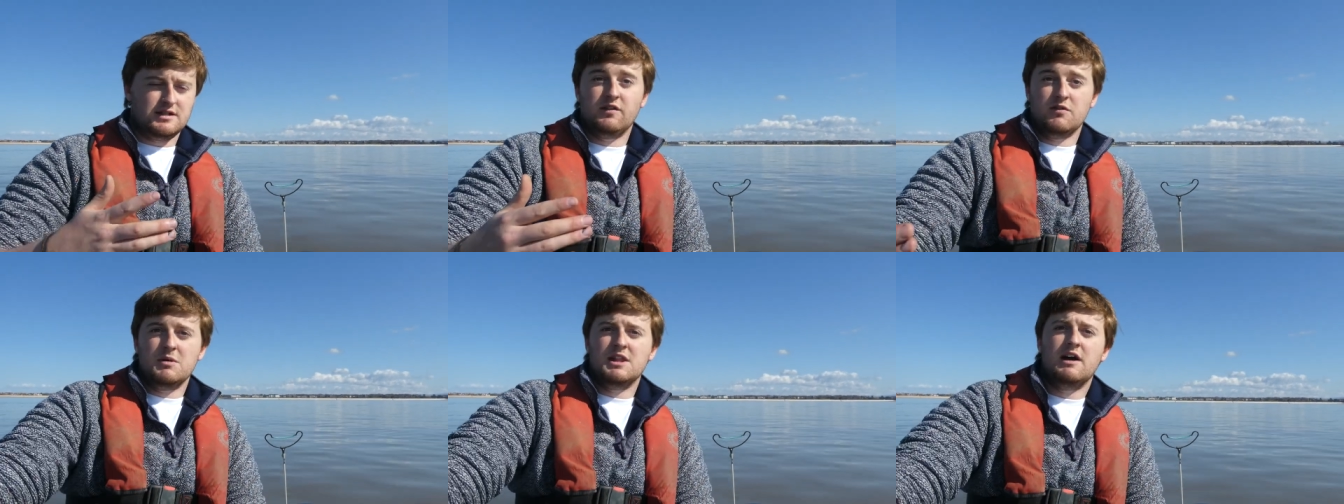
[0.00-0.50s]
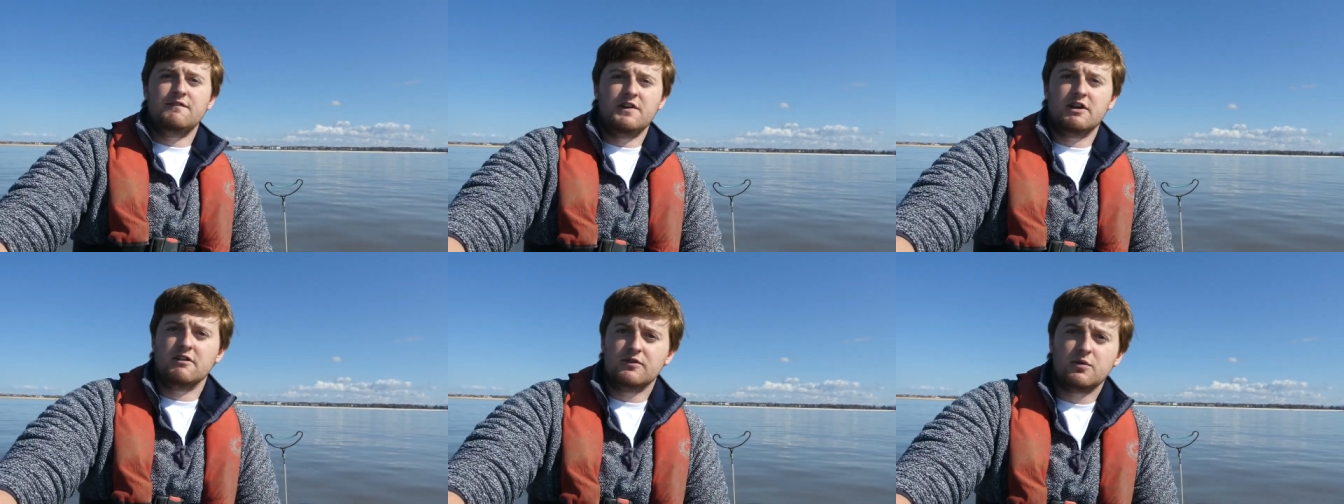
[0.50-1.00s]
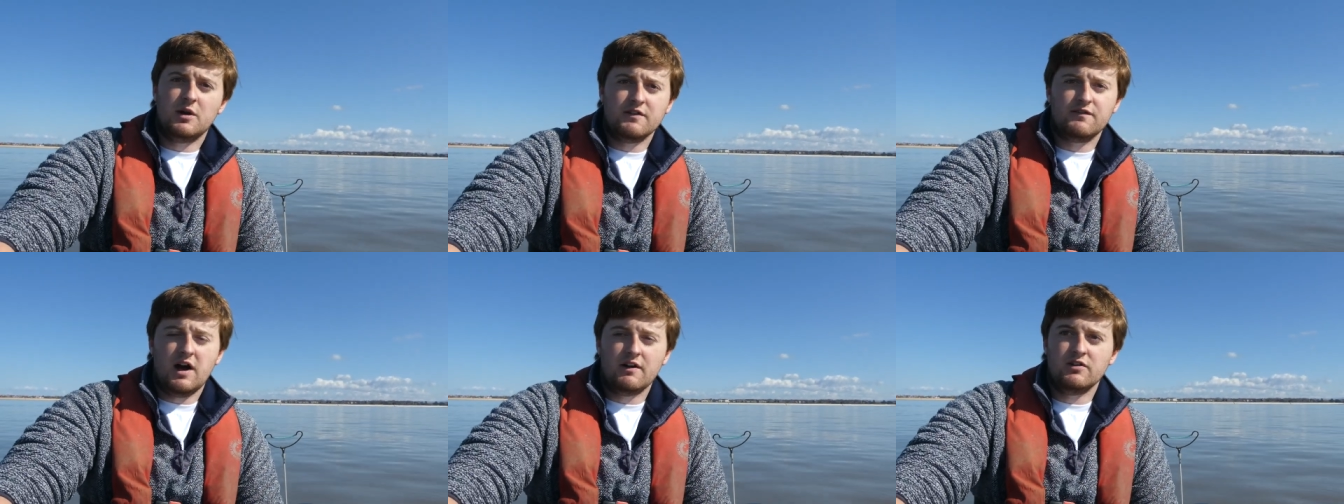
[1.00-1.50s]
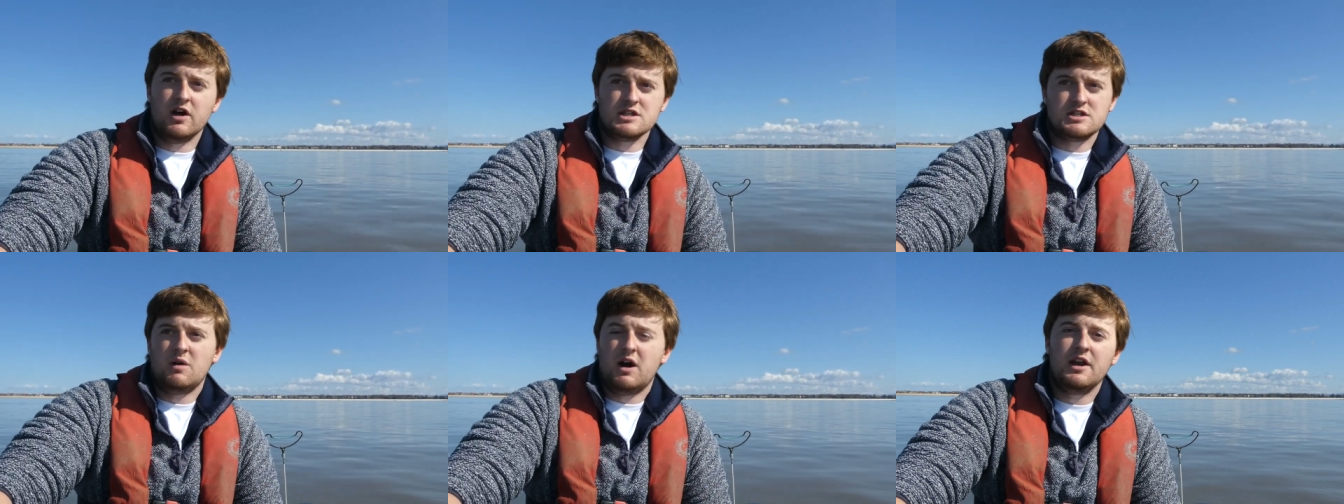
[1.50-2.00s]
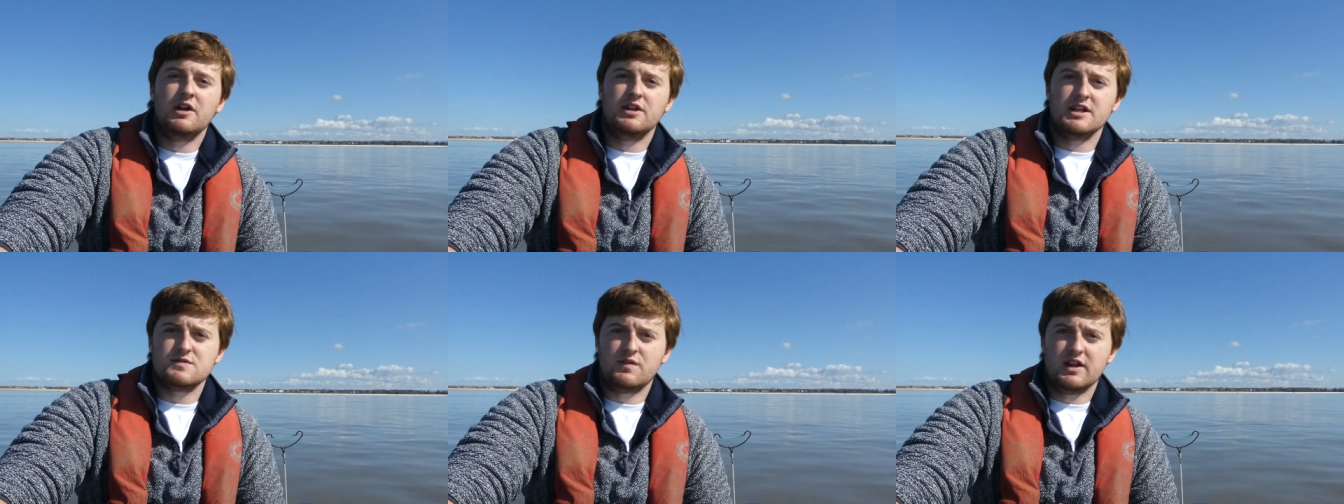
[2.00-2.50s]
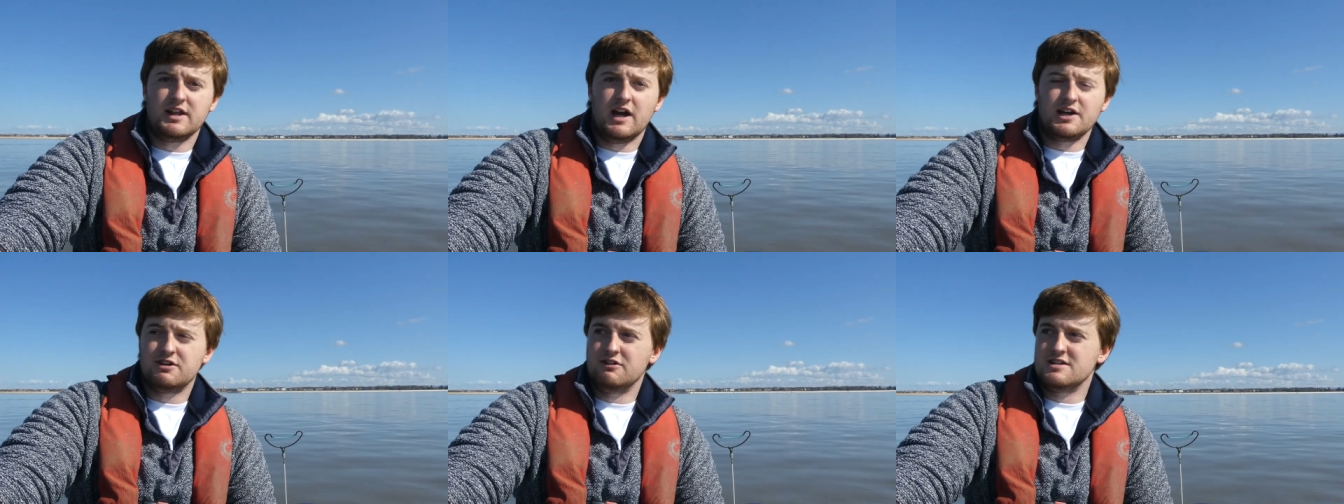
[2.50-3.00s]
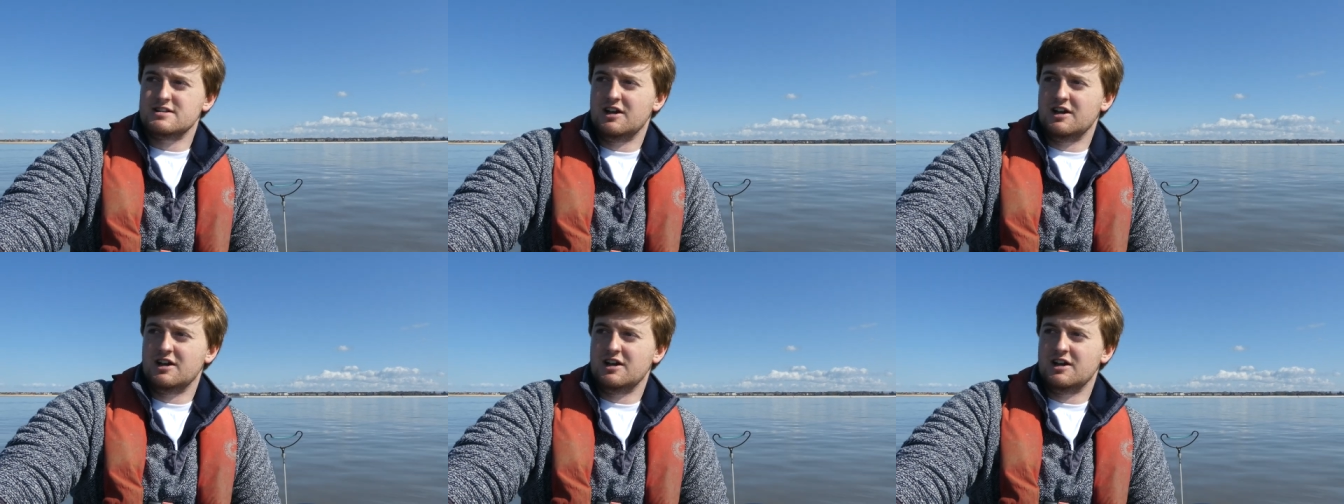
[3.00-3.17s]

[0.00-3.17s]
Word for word: given me that figure of twenty-five knots, so I know that's fairly accurate.